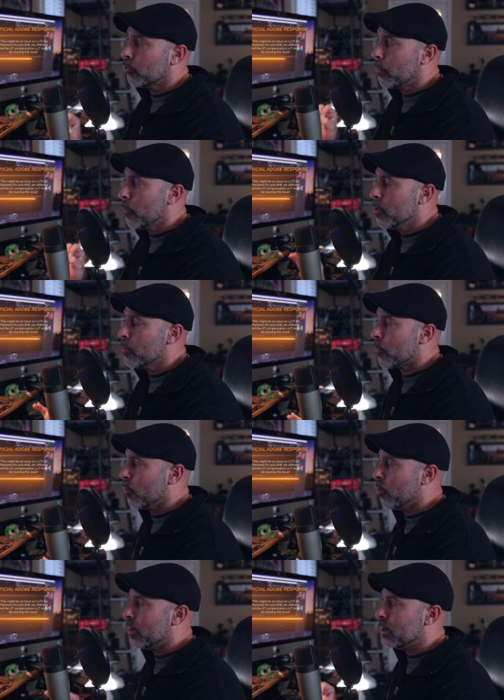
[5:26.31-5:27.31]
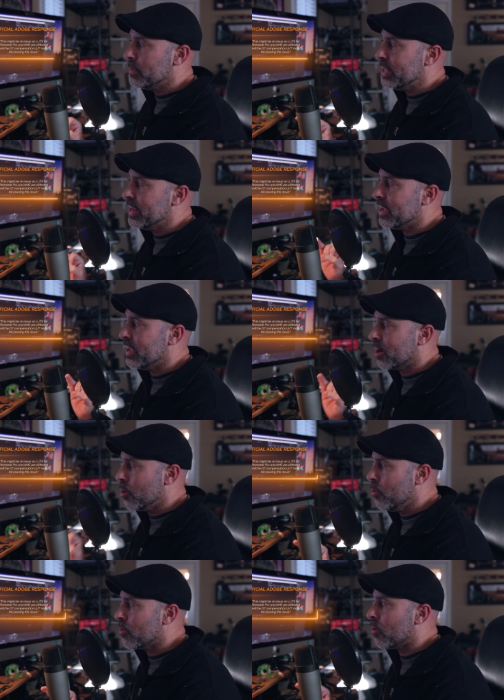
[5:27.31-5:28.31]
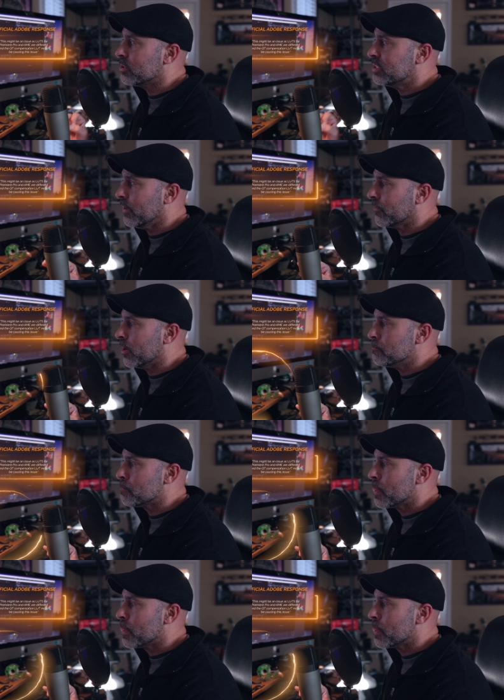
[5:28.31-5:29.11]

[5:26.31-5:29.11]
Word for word: for Premiere Pro and Media Encoder are different